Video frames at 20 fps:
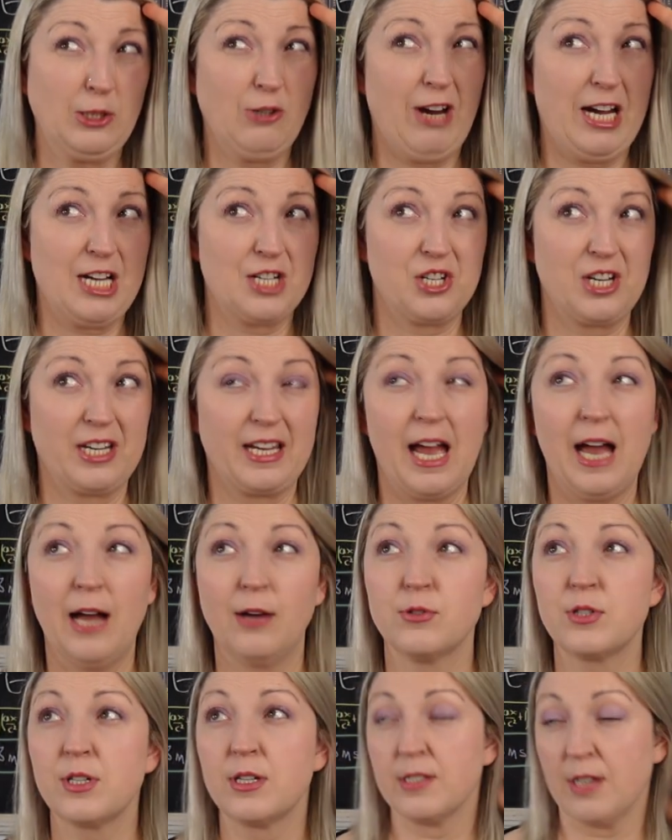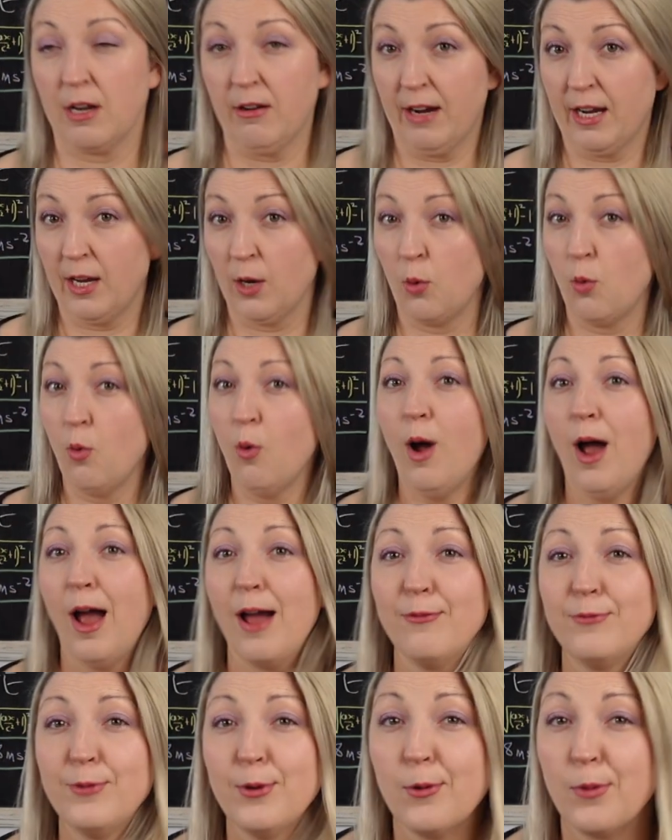crashing out, because I reckon quite
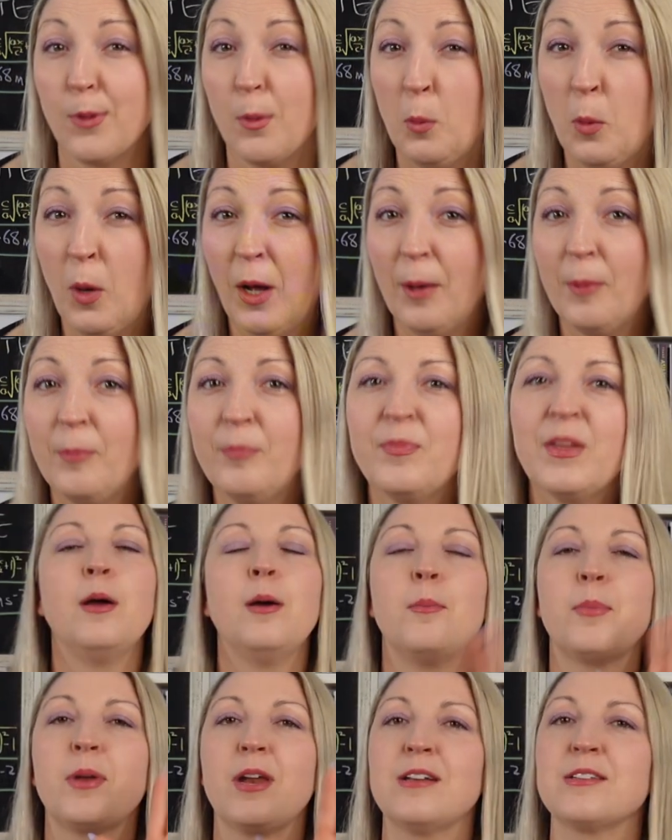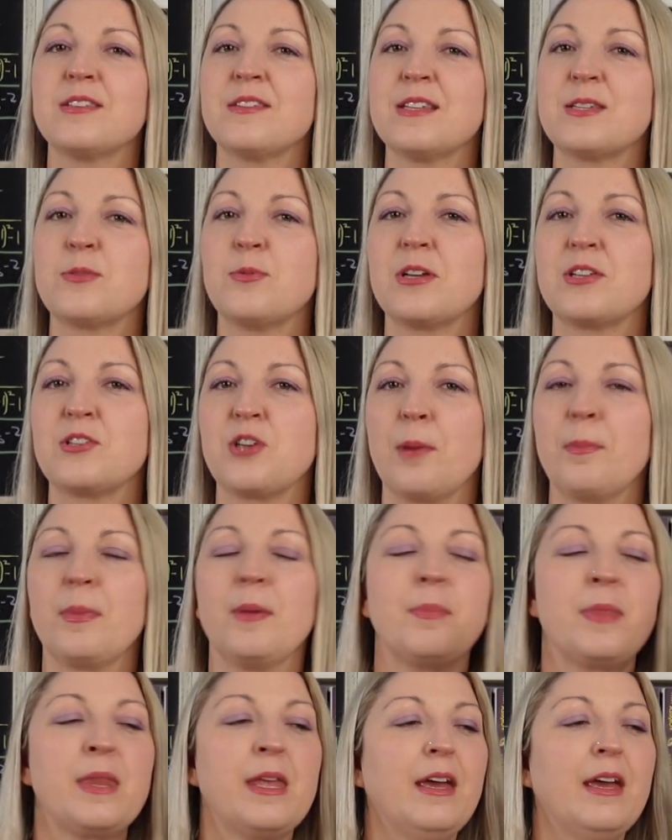a few of them will. But on to this week's ship.